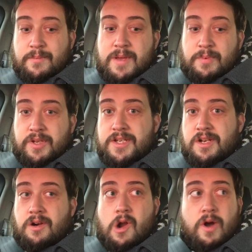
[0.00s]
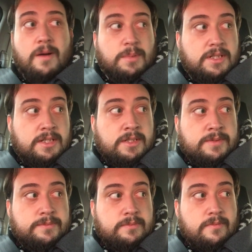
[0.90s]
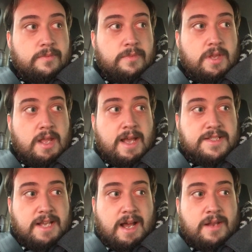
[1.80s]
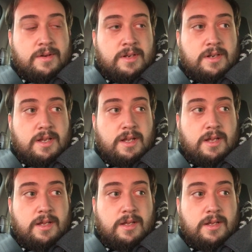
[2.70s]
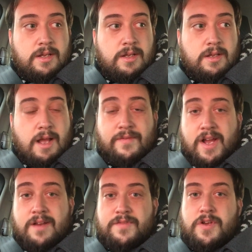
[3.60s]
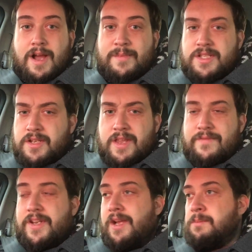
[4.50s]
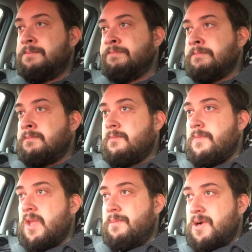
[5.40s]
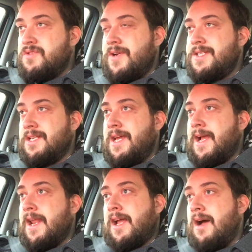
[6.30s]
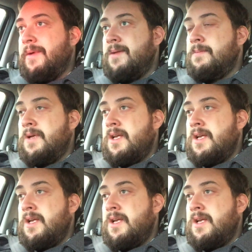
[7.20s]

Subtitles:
people need to grow up I've gotten a few comments on that video. Most recently, I got a comment